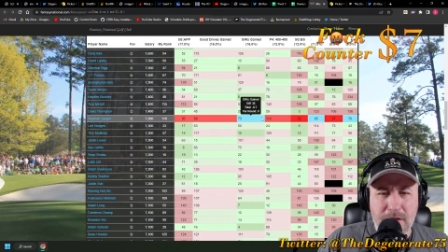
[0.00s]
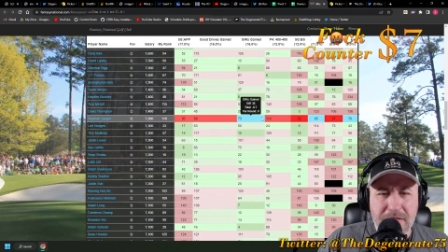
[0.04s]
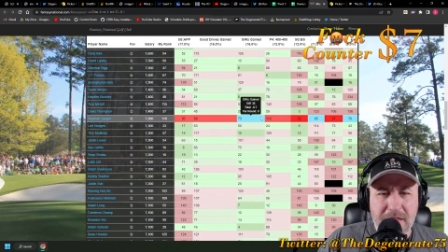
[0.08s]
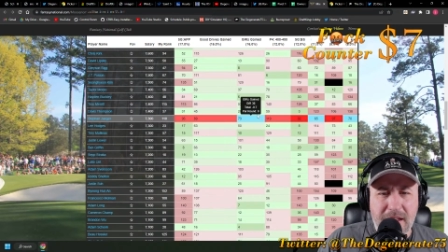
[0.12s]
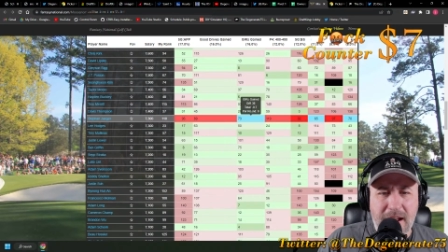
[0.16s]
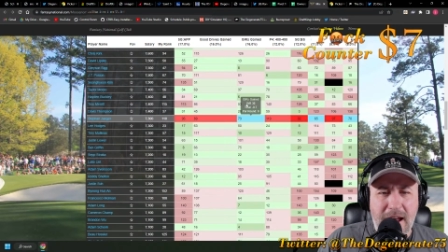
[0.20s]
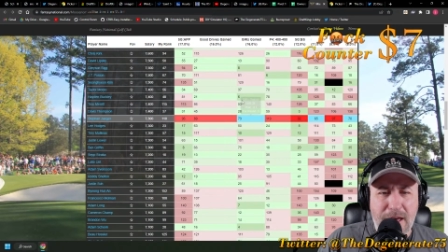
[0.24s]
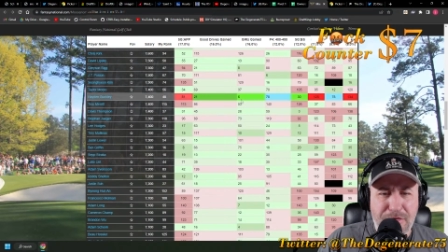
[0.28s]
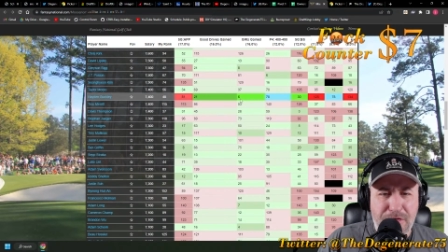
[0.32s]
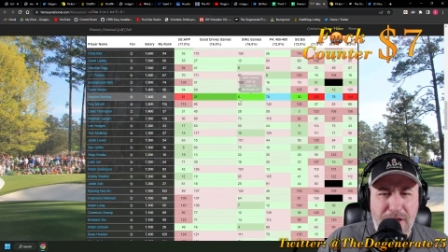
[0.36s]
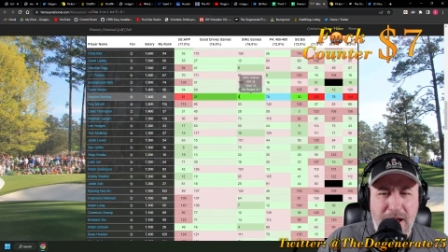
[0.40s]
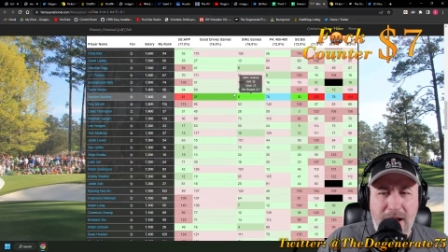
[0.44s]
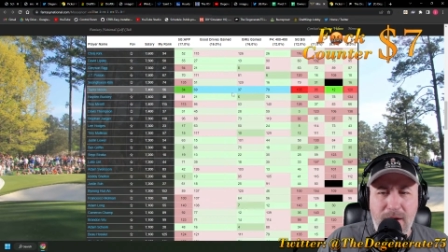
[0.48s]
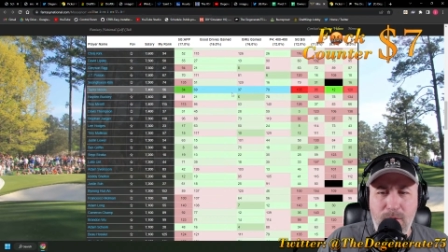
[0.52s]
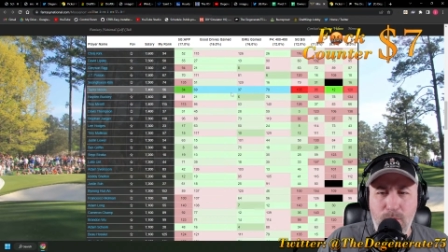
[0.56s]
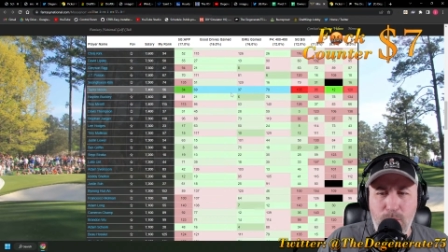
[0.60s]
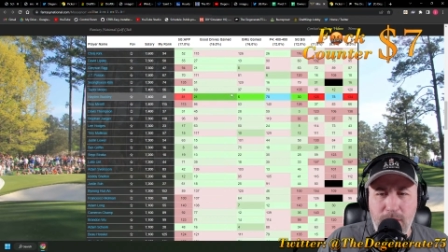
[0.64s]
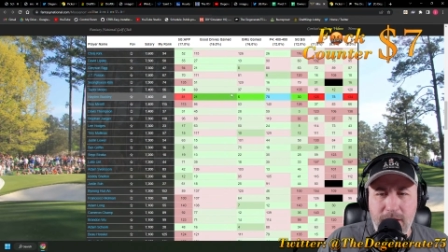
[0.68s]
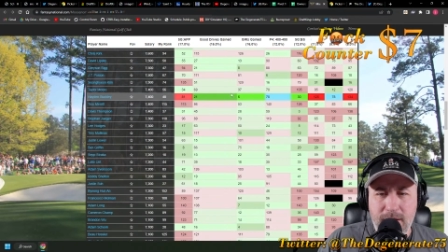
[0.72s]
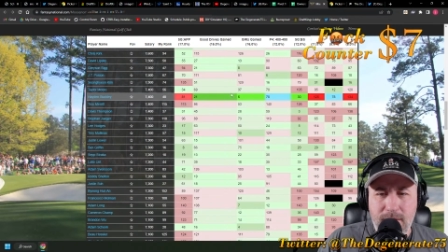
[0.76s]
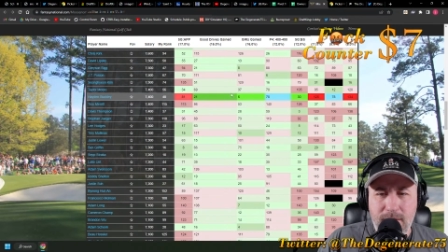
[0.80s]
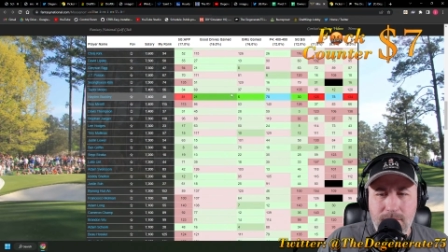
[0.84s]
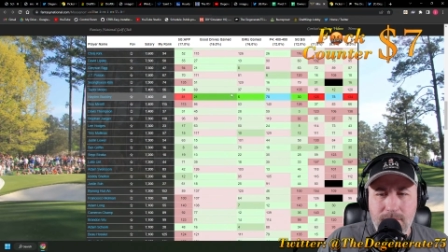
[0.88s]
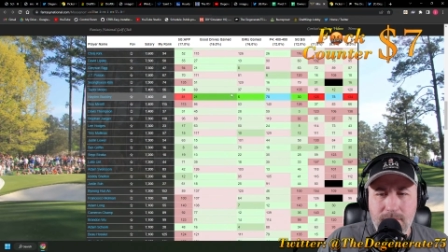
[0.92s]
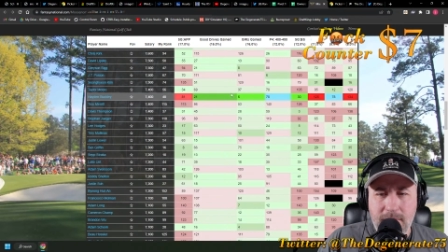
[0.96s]
that I thought
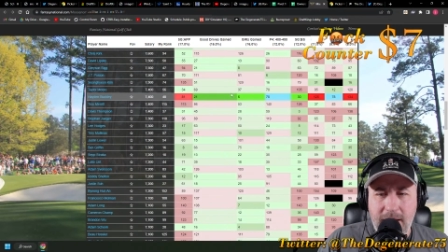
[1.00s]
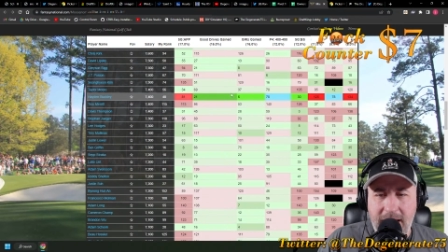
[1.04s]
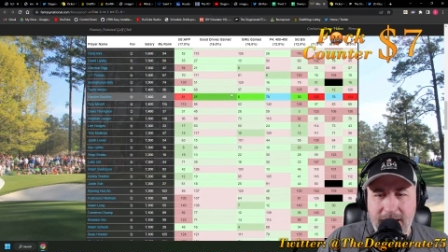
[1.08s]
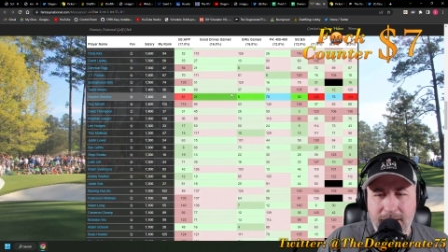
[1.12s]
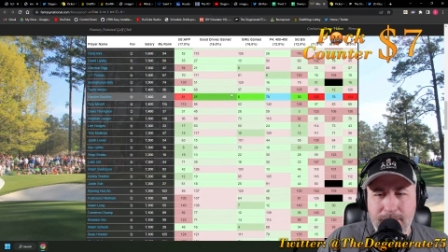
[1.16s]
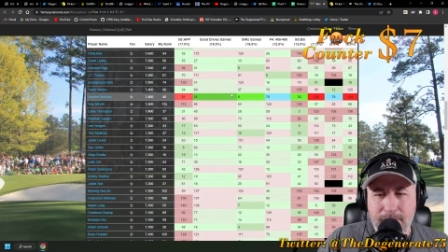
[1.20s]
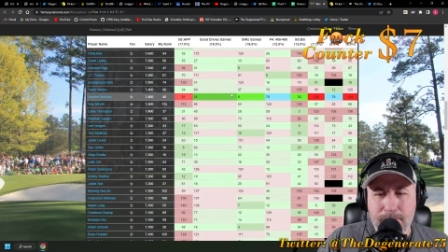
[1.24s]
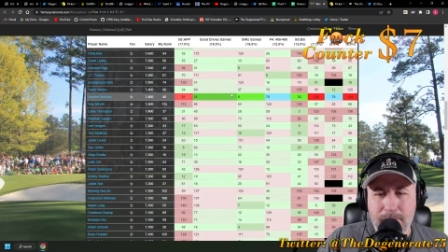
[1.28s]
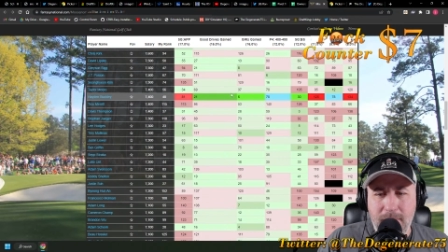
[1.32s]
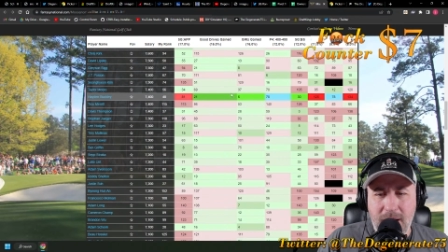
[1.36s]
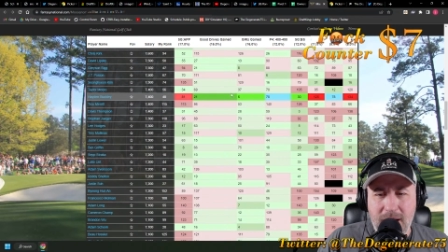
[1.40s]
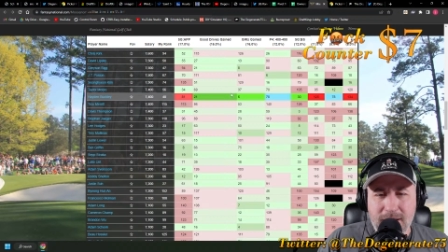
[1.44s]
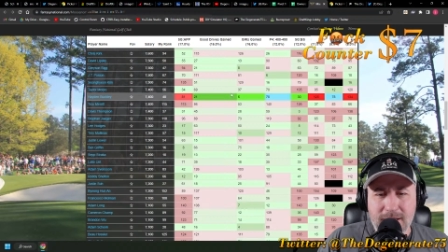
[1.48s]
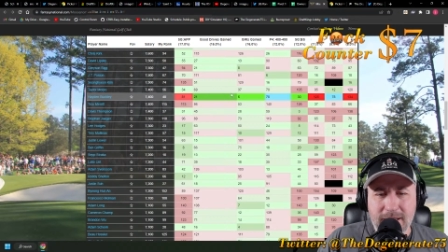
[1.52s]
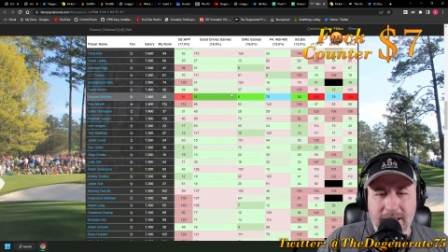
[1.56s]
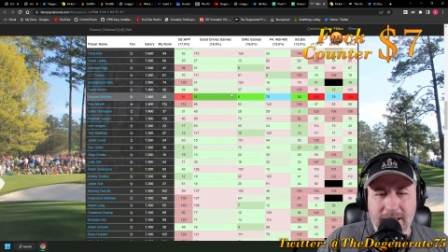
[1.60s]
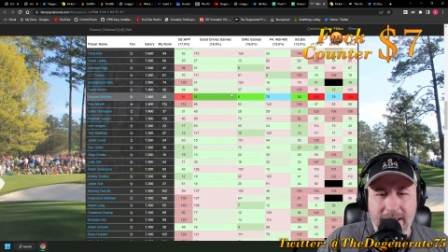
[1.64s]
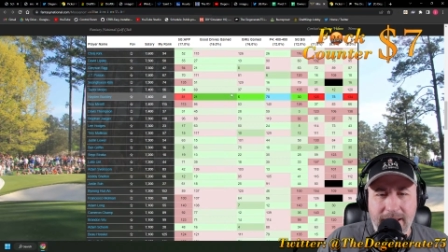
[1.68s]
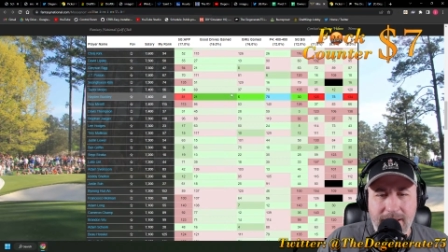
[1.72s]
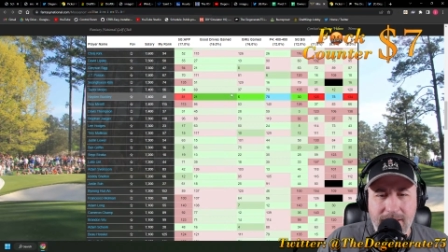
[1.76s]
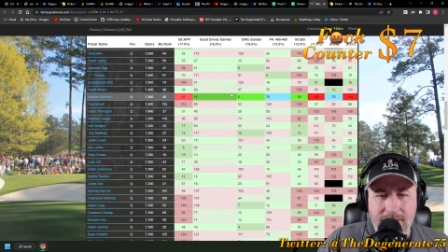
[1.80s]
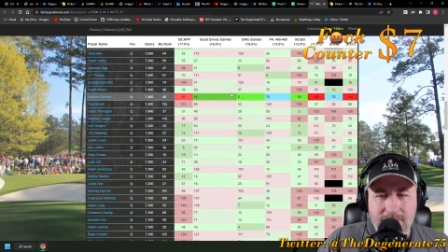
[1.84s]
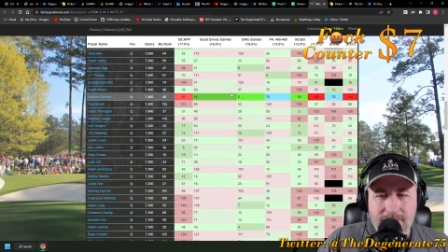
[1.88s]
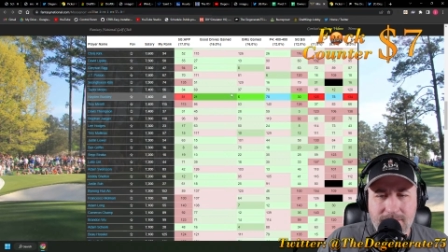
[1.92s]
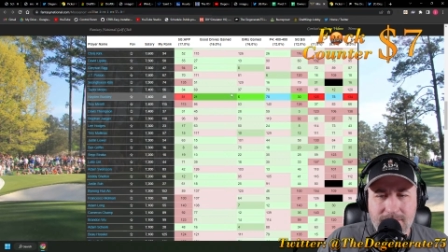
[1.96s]
would. Hayden
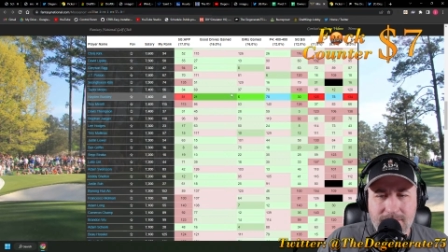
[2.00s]
Buckley.